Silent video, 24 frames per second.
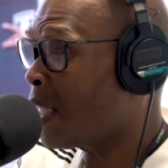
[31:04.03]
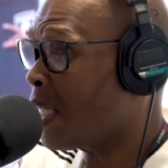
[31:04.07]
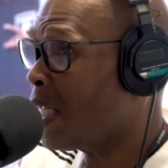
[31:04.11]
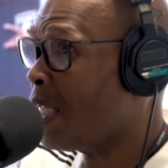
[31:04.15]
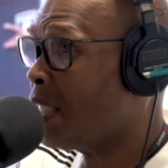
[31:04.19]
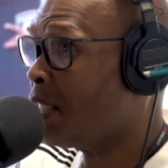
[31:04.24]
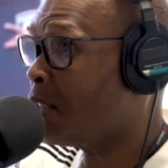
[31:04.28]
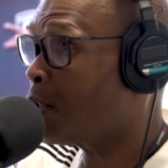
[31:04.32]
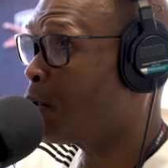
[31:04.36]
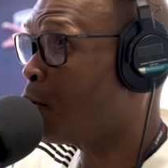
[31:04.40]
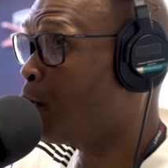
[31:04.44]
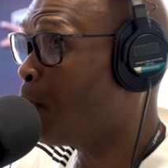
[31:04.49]

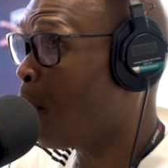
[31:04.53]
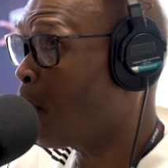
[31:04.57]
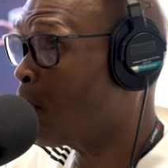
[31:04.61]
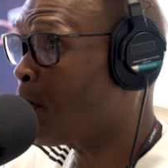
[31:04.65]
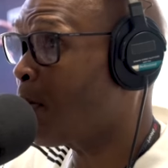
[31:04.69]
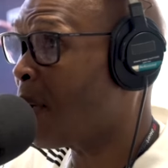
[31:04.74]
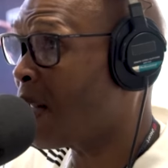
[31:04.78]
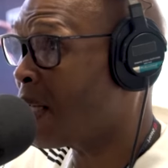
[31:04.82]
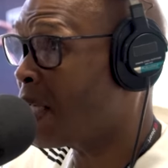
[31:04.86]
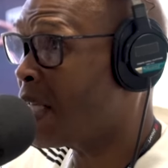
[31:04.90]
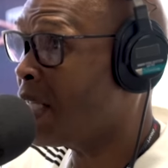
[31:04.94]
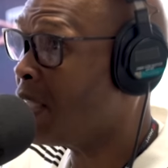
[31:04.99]
niece, both
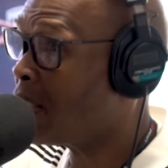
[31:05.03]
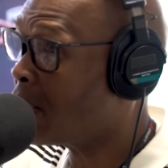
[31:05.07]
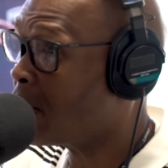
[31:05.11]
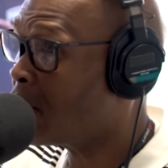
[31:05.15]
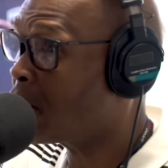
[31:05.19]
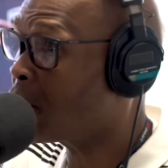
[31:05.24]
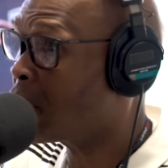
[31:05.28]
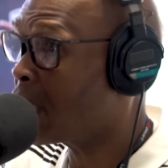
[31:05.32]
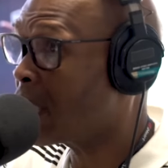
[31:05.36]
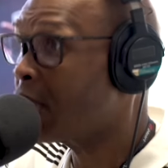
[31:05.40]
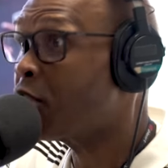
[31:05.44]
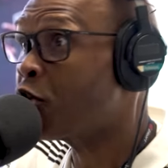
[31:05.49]
my
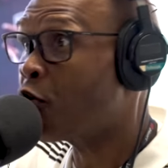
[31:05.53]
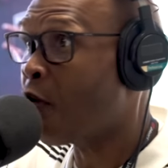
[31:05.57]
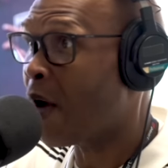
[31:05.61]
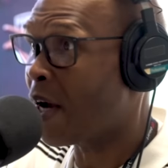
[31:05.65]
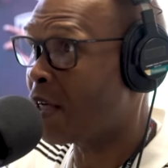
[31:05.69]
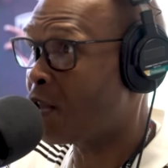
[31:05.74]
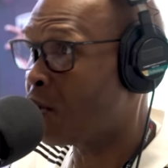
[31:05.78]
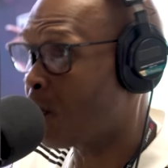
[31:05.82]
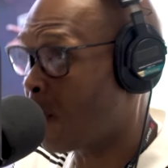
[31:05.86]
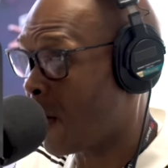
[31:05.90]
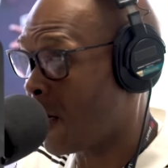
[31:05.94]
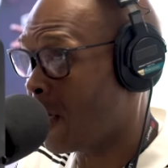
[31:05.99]
nieces just
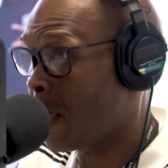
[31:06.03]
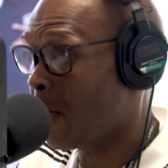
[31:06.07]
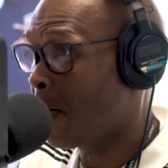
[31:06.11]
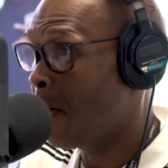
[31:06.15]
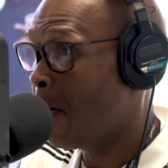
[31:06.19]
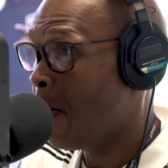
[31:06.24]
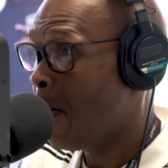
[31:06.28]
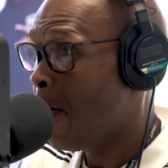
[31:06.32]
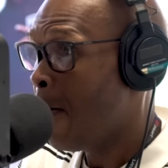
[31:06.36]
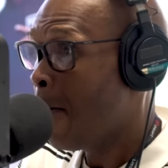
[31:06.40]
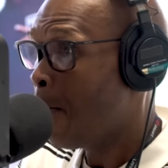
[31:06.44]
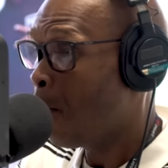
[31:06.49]

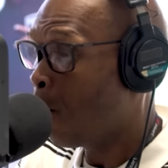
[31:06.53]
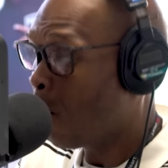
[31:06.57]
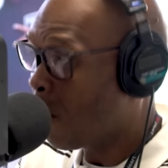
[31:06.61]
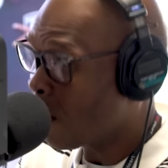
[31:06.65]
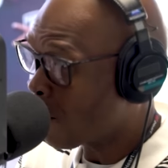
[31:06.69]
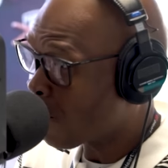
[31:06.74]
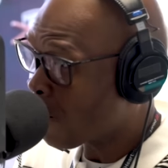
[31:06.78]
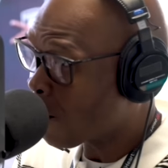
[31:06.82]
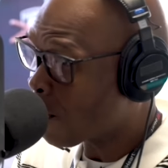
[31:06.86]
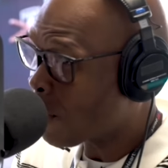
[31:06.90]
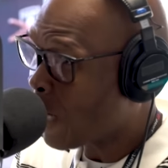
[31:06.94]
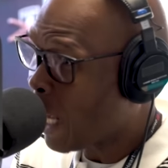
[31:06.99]
graduated.
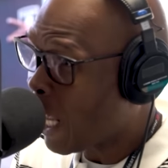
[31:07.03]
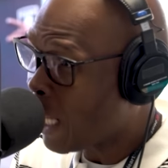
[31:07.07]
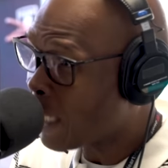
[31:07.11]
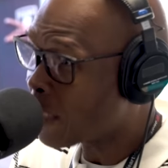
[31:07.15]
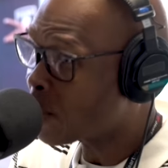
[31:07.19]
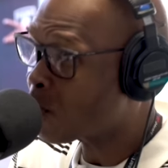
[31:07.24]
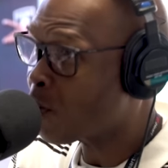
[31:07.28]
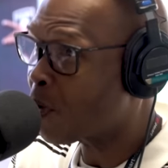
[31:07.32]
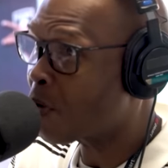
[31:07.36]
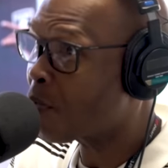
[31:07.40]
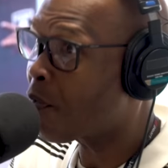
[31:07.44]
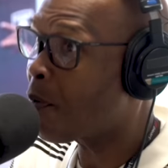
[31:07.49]
One from
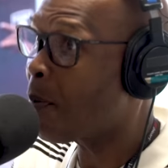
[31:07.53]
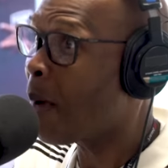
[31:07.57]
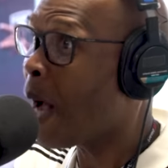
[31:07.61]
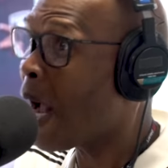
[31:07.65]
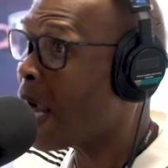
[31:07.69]
college, one from